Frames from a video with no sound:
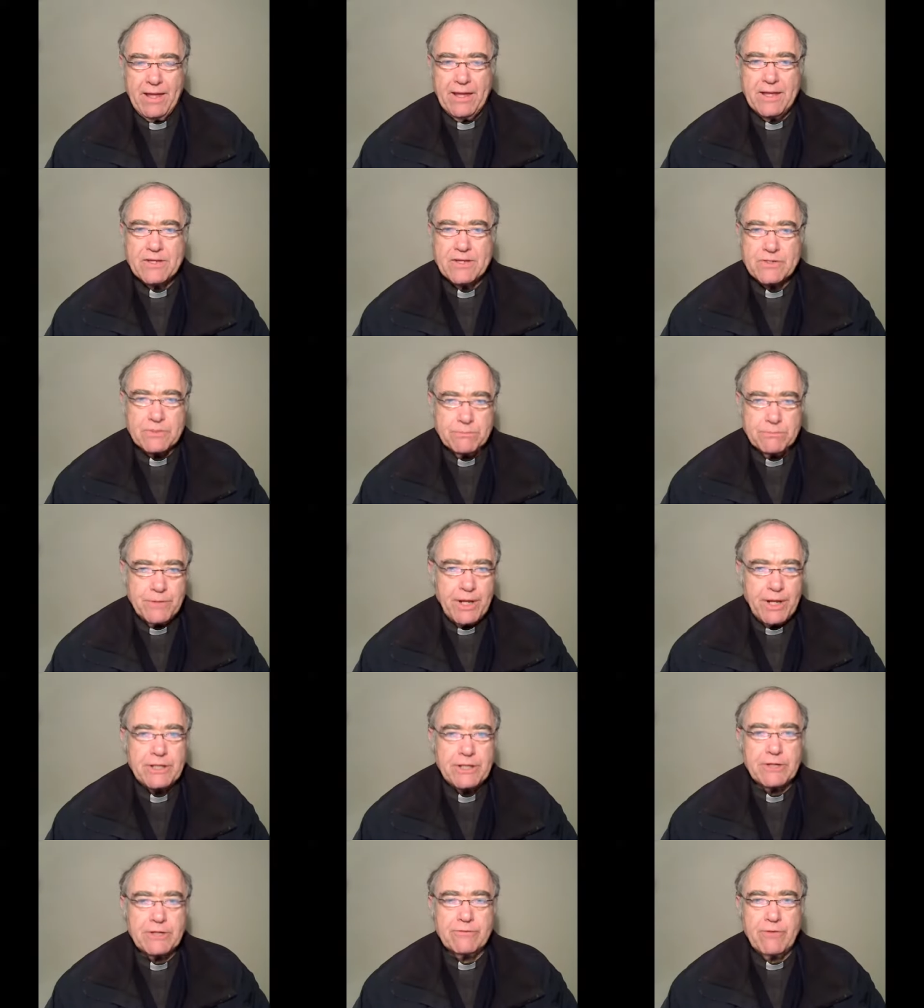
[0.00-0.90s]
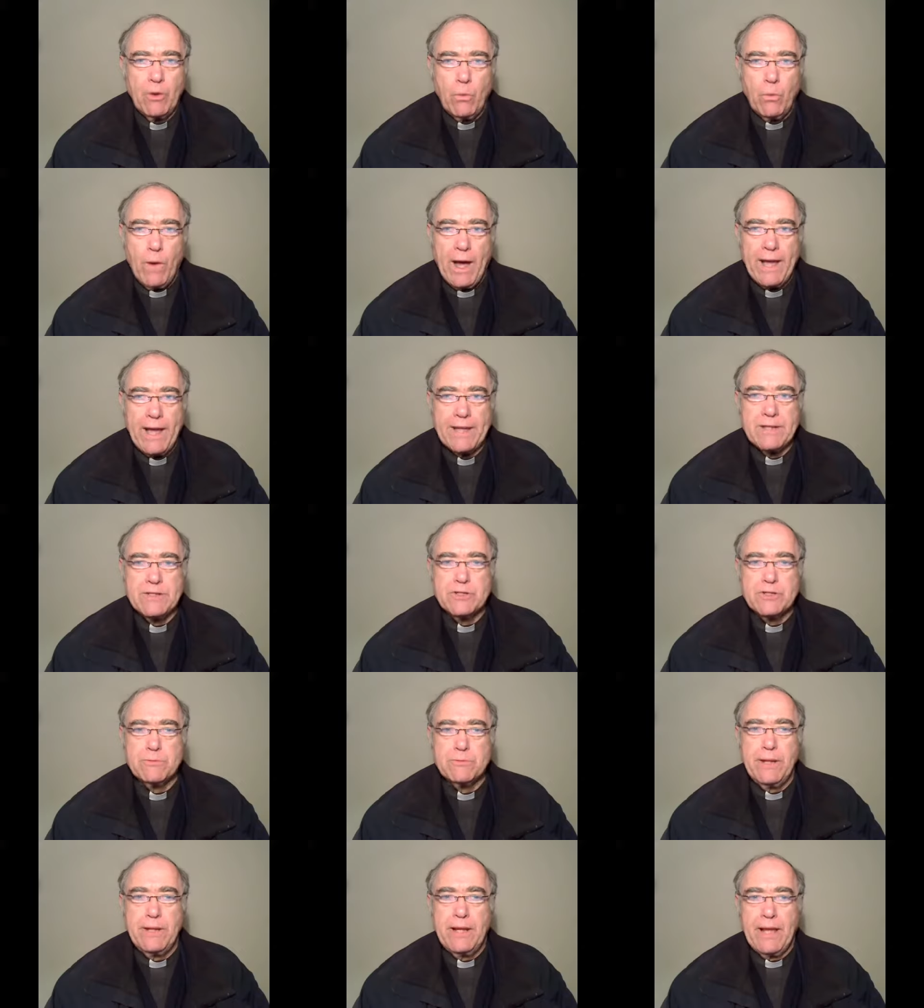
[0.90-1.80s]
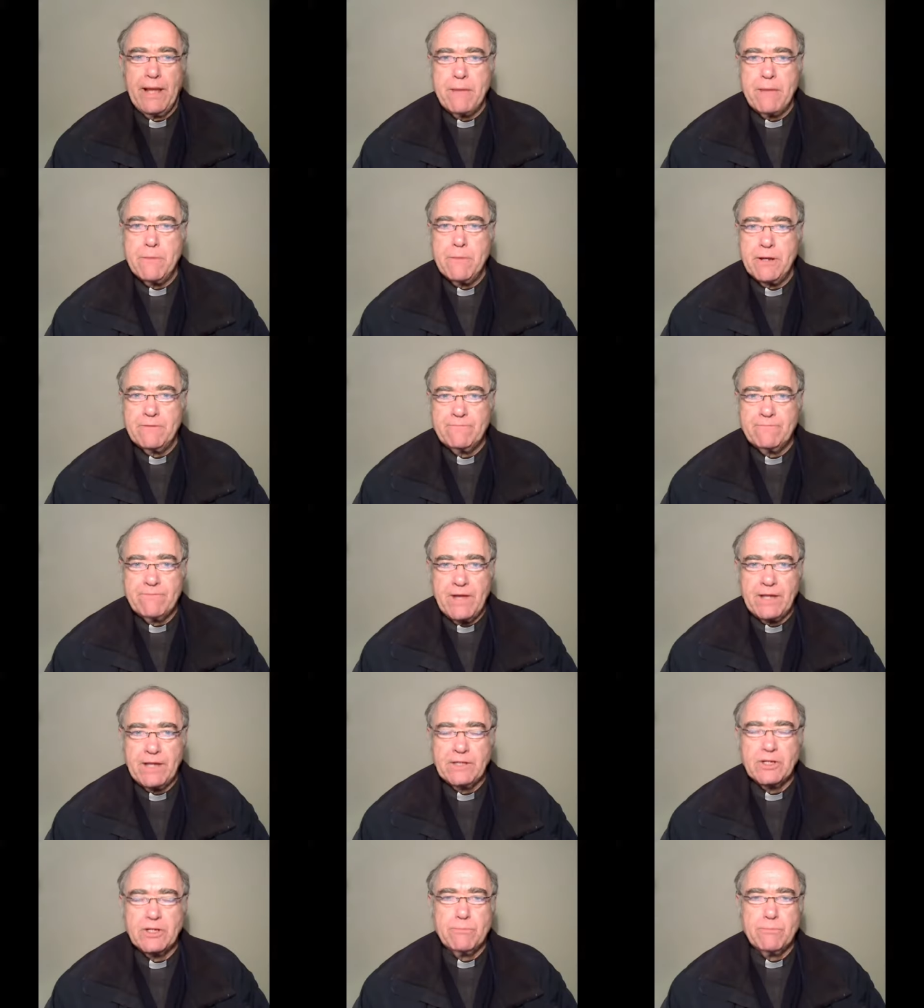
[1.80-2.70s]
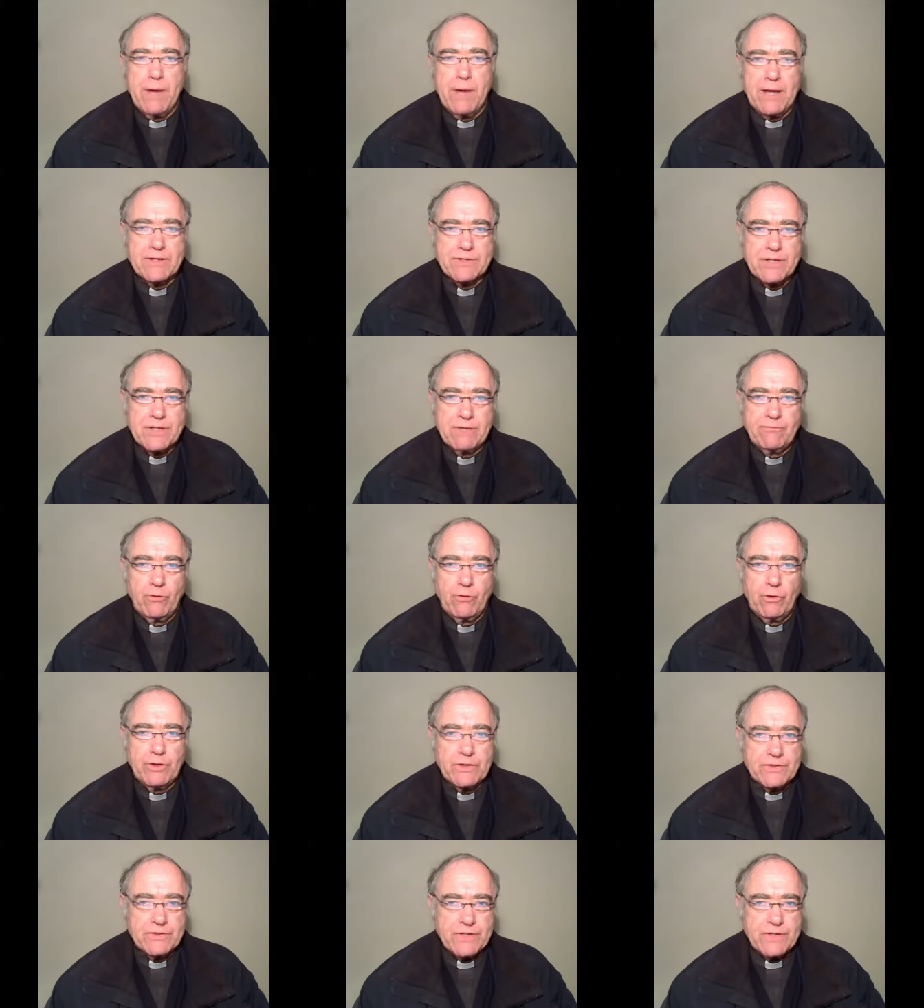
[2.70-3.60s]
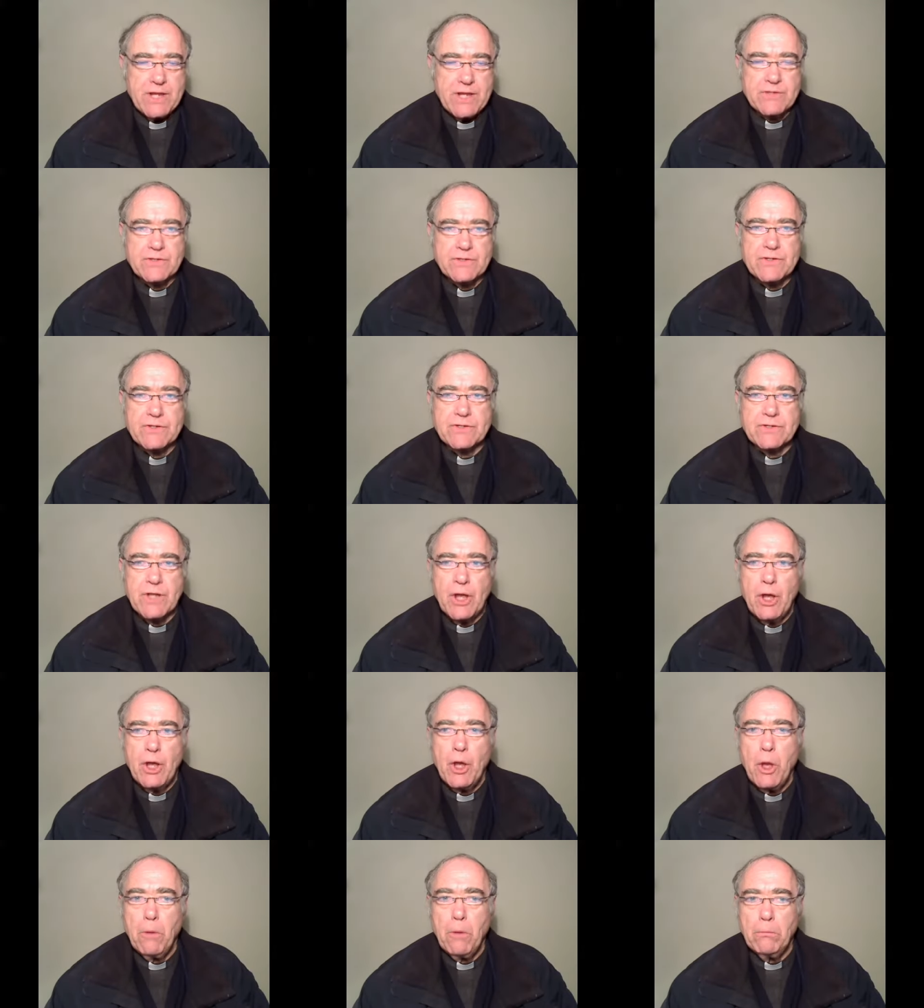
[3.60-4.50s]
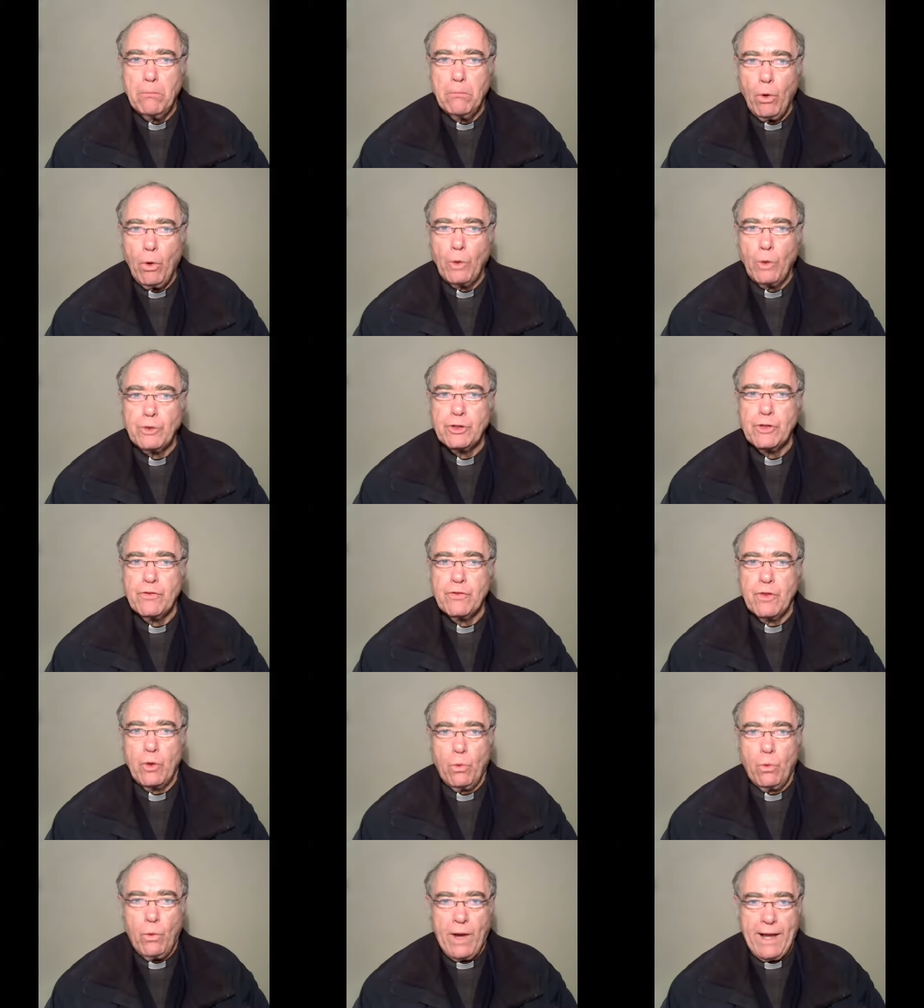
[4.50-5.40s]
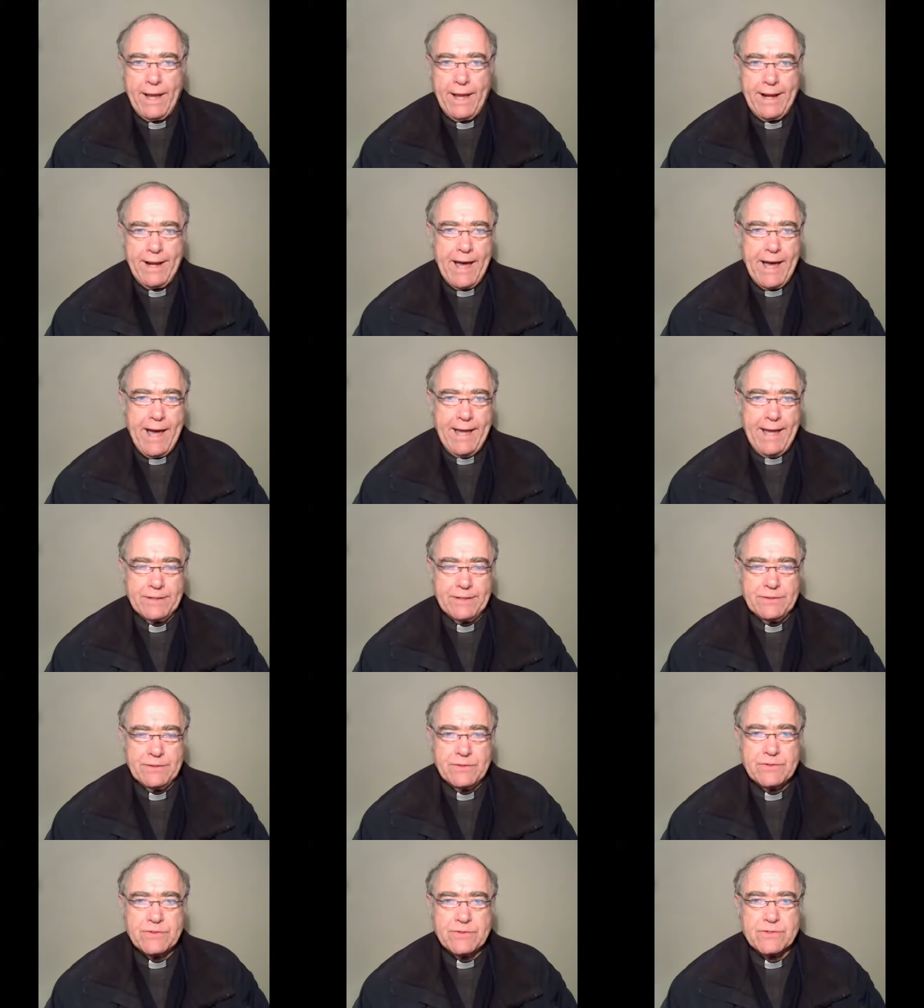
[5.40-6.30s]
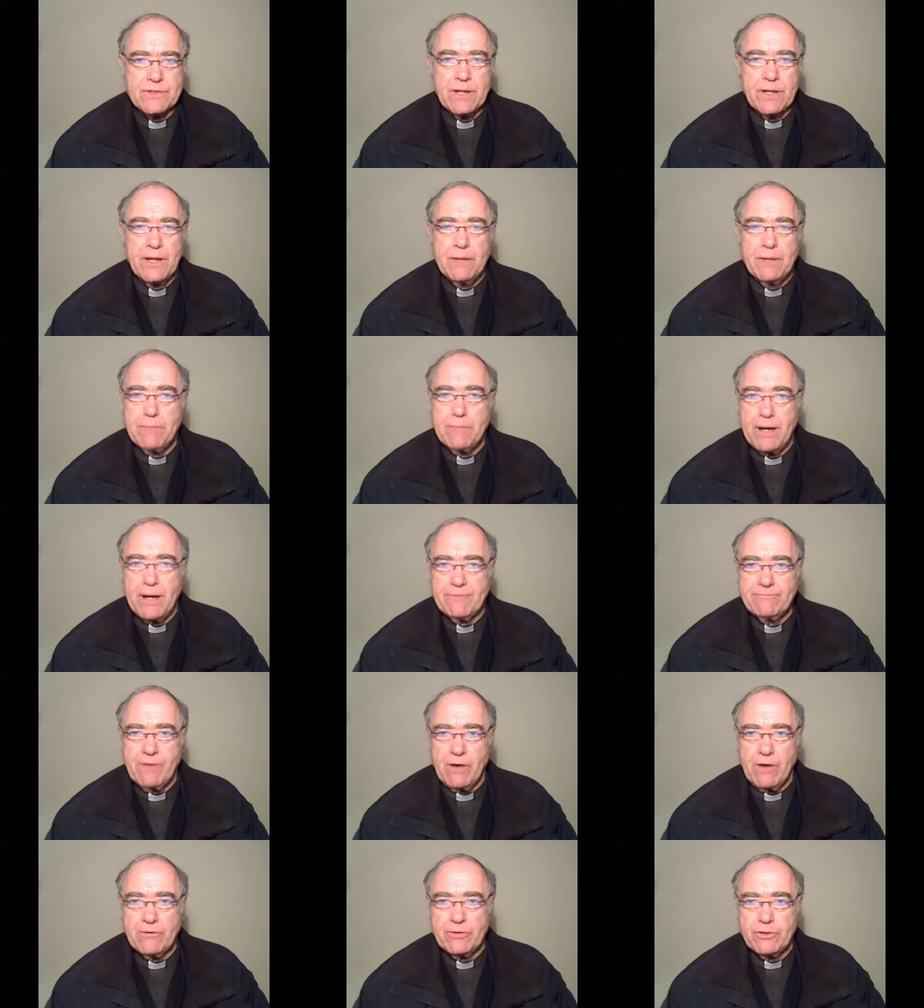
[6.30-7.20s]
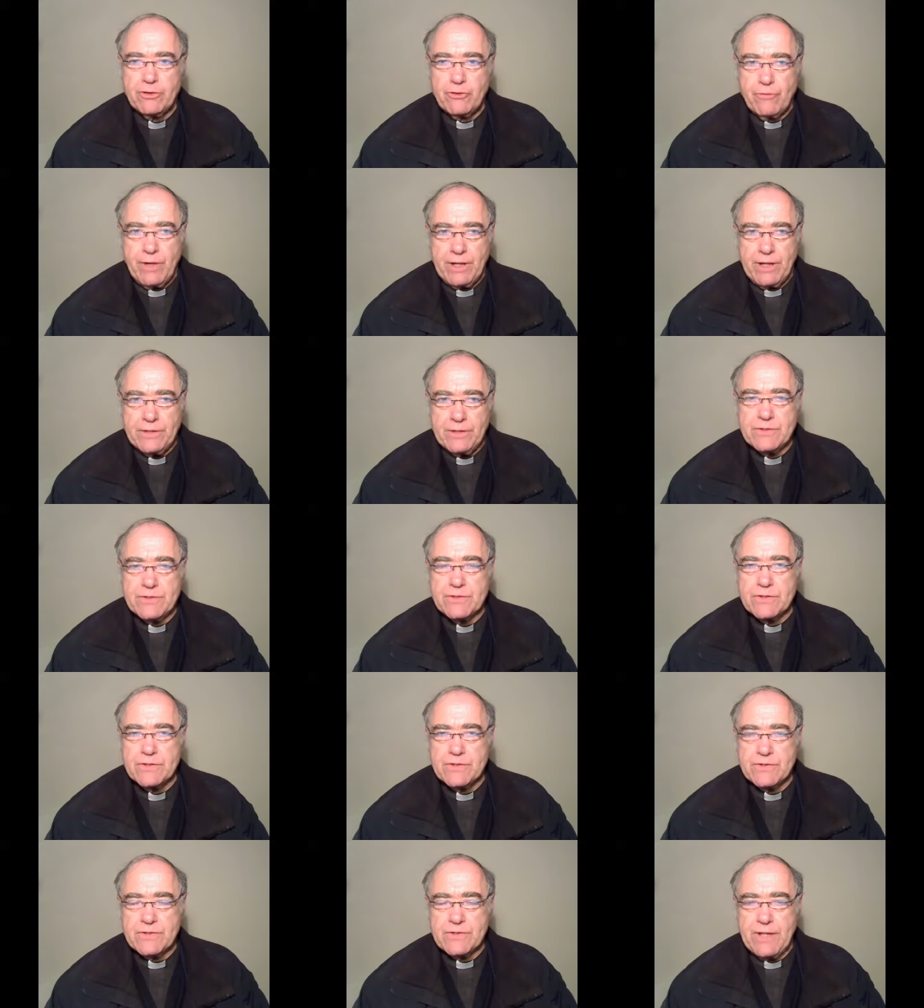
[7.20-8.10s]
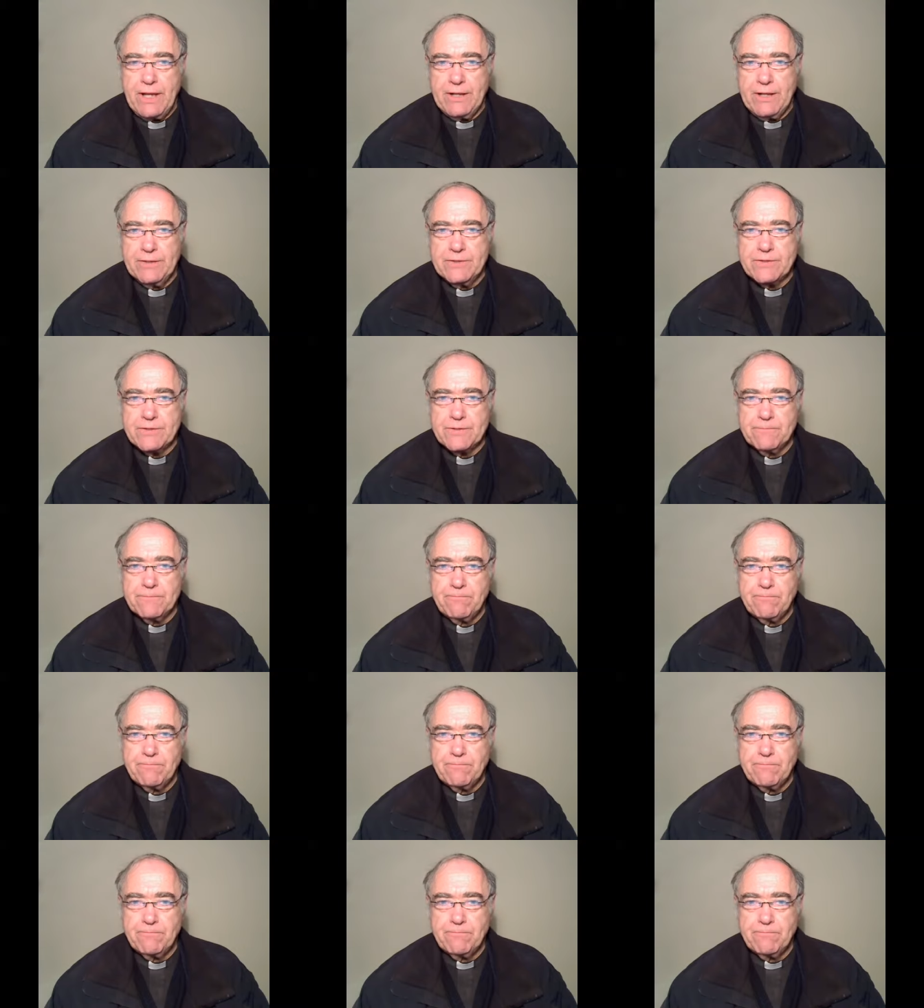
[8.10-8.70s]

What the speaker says: Some native Hawaiians became infected by several diseases brought to the Hawaiian Islands by foreign traders and sailors.